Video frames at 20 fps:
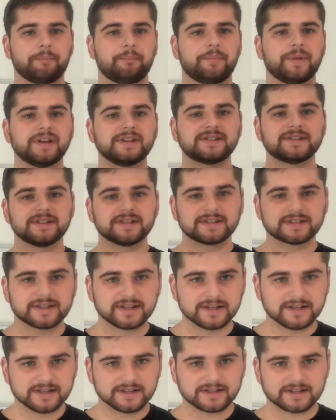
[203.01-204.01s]

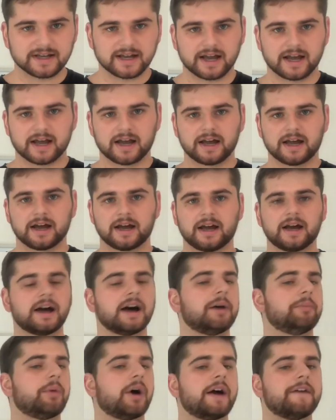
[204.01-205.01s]
Businesses
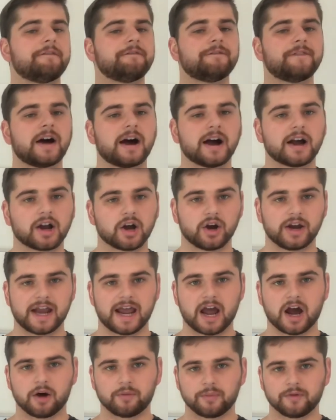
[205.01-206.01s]
are by far going to
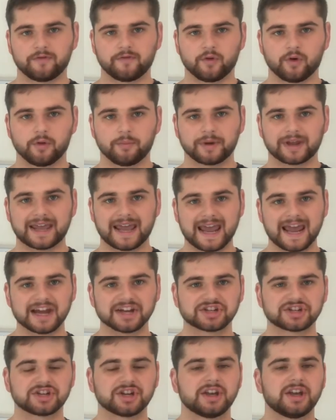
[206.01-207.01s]
outperform
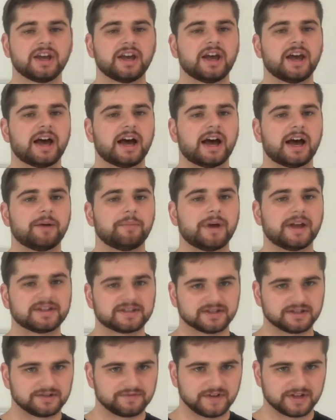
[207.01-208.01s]
cash
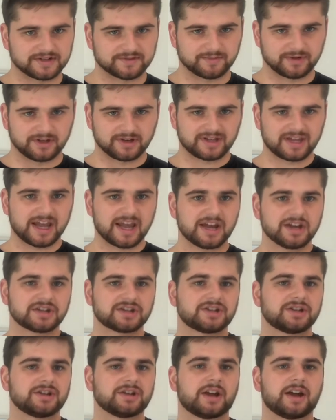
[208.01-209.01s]
as an investment.
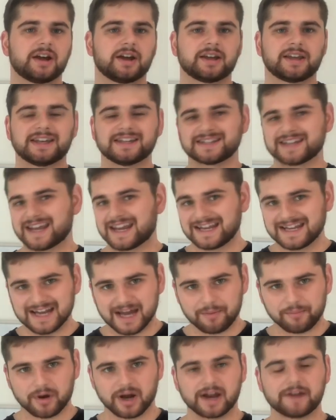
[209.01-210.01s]
Cash gets eaten
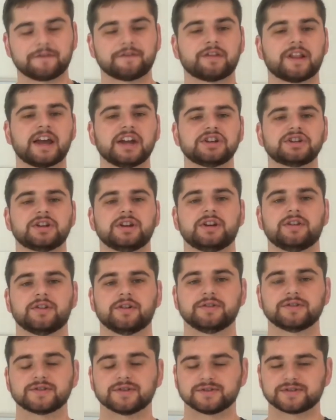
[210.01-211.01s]
up by inflation and
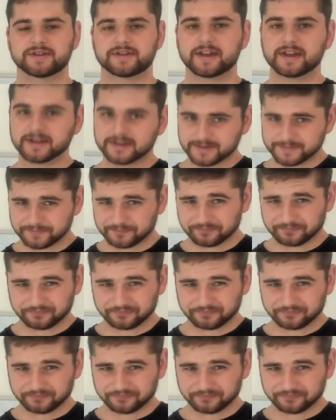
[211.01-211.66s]
those sorts of things.